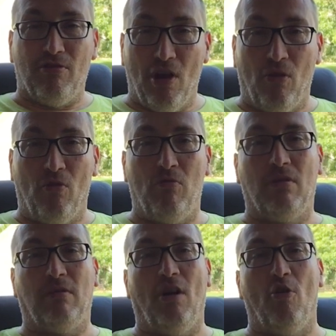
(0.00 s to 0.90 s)
no
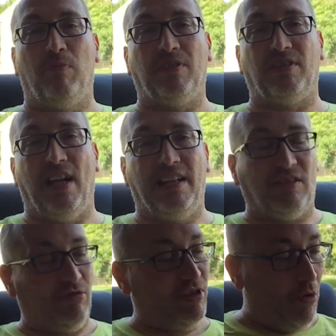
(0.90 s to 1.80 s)
open sights.
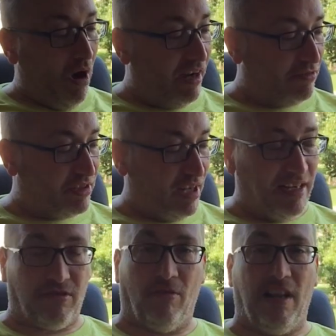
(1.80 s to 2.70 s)
There's no iron
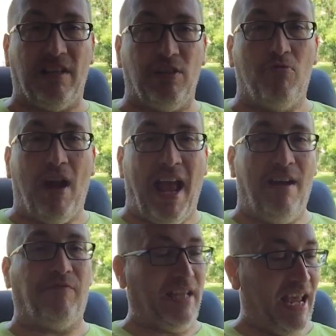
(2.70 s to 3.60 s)
sights on it. You
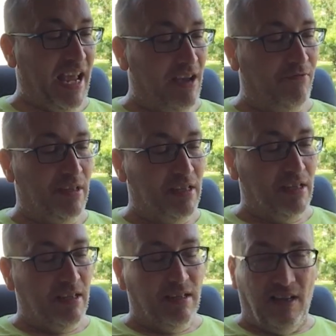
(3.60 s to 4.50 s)
have to have
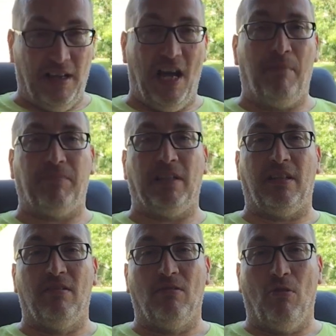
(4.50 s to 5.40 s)
an
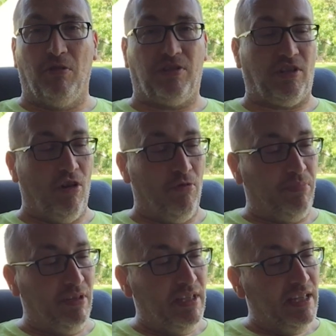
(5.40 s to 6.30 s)
optic or a scope.
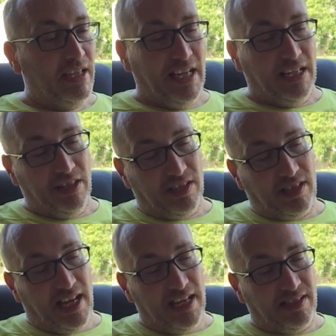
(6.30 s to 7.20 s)
And in this
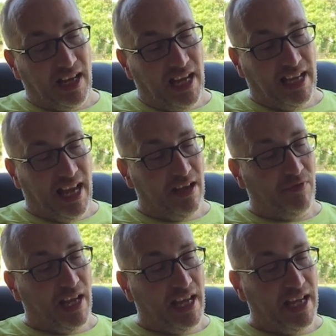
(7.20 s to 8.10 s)
case, I have
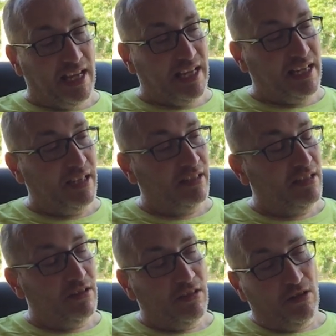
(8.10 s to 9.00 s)
a
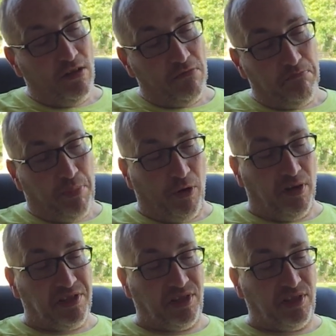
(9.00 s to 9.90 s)

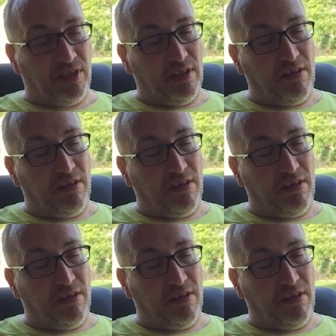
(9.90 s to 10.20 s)
Burris